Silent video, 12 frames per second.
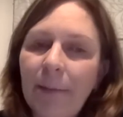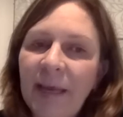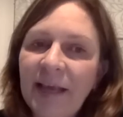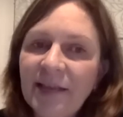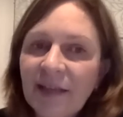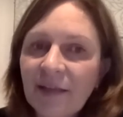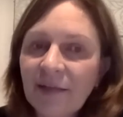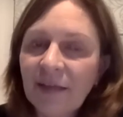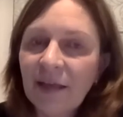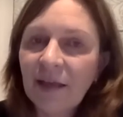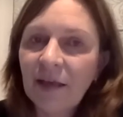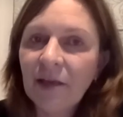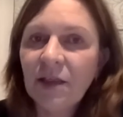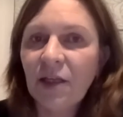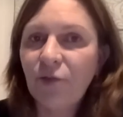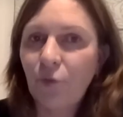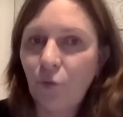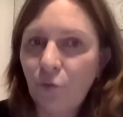basic things it's
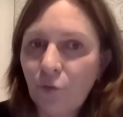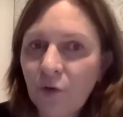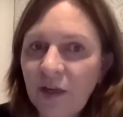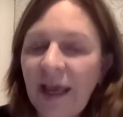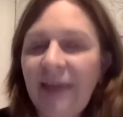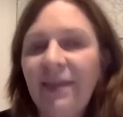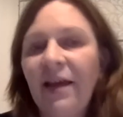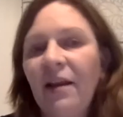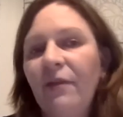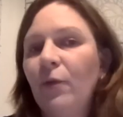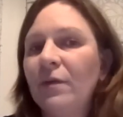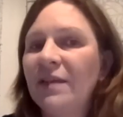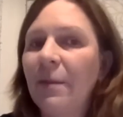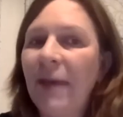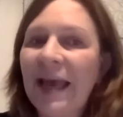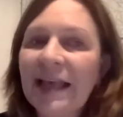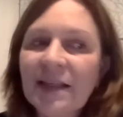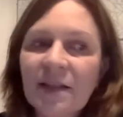for free and then if you want some
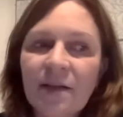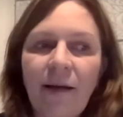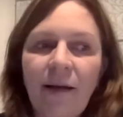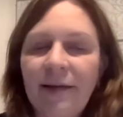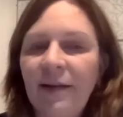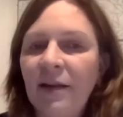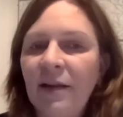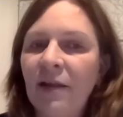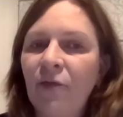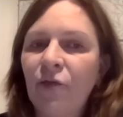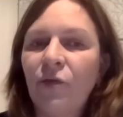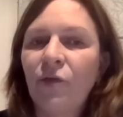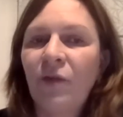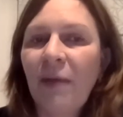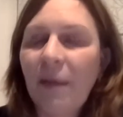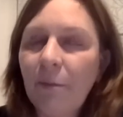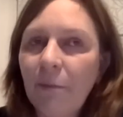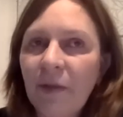extra like that they would
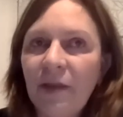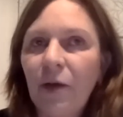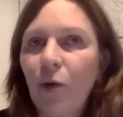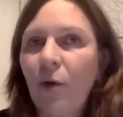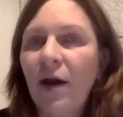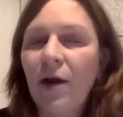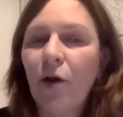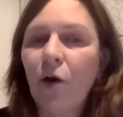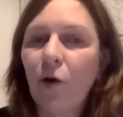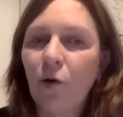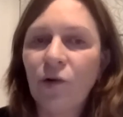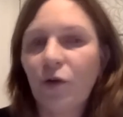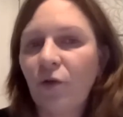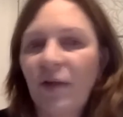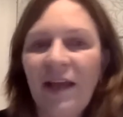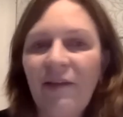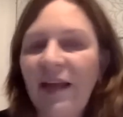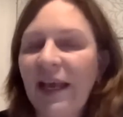remember the qr code or you would
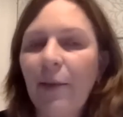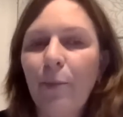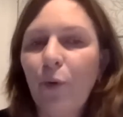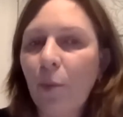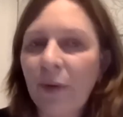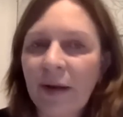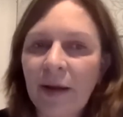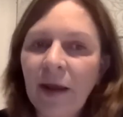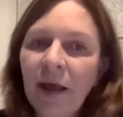have like a proper